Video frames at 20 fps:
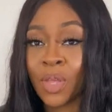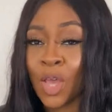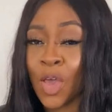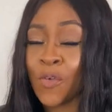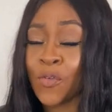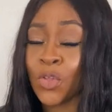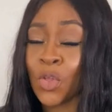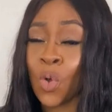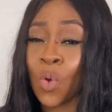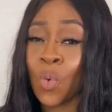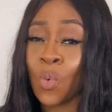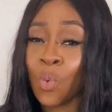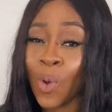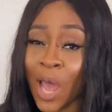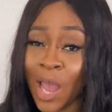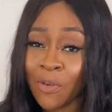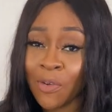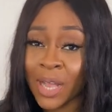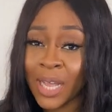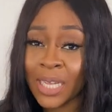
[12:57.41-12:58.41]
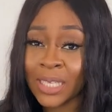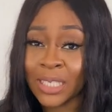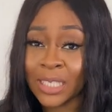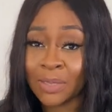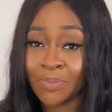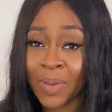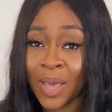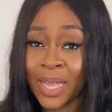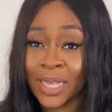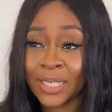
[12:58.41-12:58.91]
if you're not quite ready to
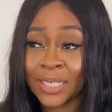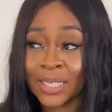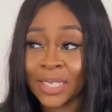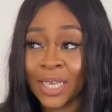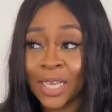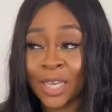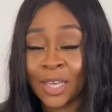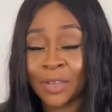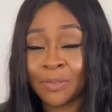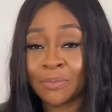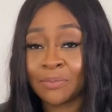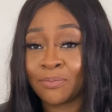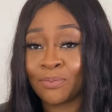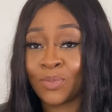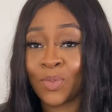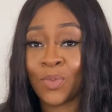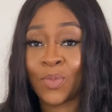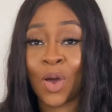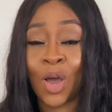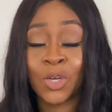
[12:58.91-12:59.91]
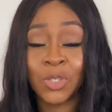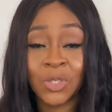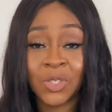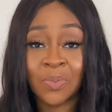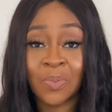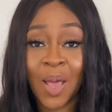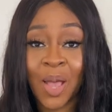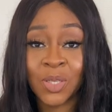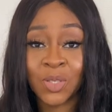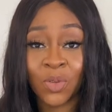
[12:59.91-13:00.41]
spend hundreds
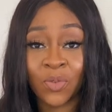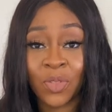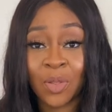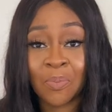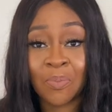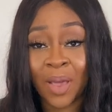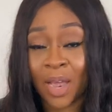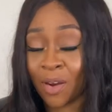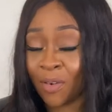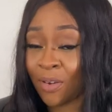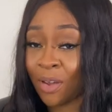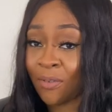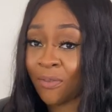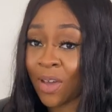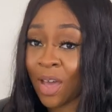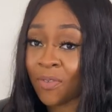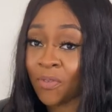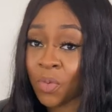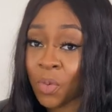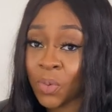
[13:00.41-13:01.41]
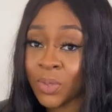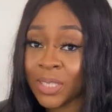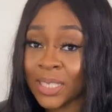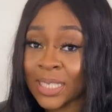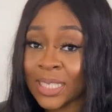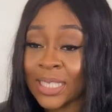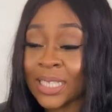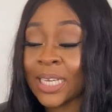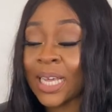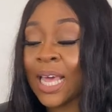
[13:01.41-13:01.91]
of pounds on the Baccarat
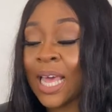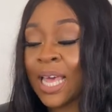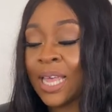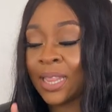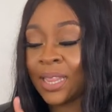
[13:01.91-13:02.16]
540,